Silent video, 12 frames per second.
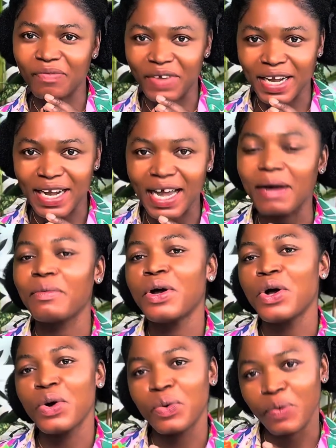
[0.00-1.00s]
Vietnam.
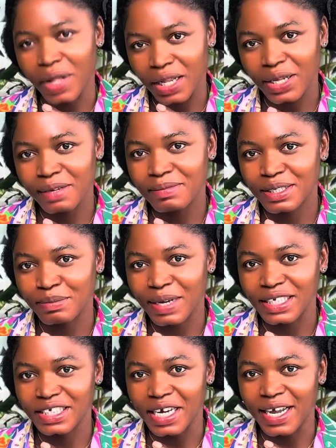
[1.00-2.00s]
Welcome to
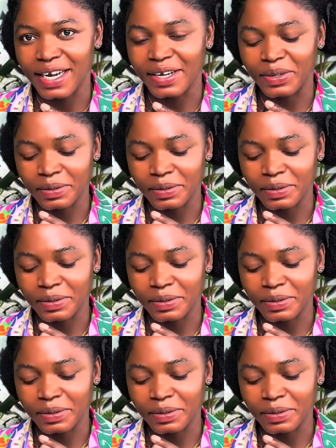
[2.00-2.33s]
my channel.